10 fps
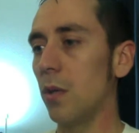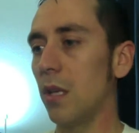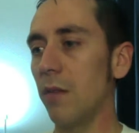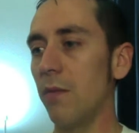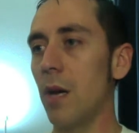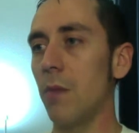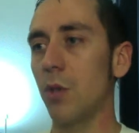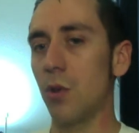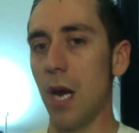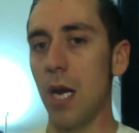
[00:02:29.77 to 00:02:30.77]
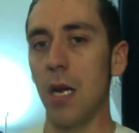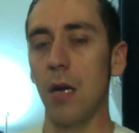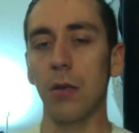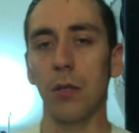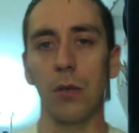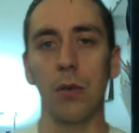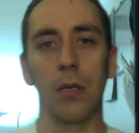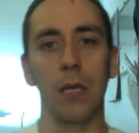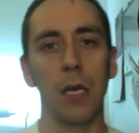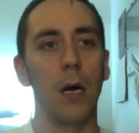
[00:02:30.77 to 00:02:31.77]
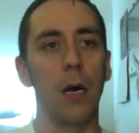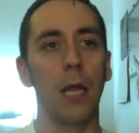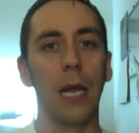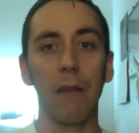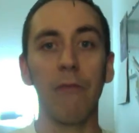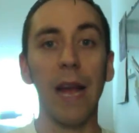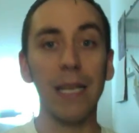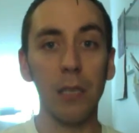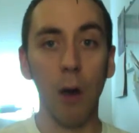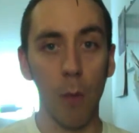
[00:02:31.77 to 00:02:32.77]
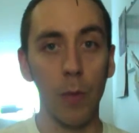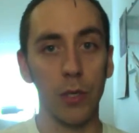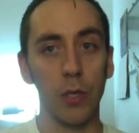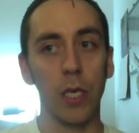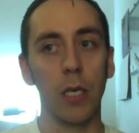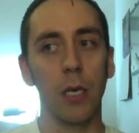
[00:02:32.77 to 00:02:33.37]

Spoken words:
give them training on certain things like advanced carpentry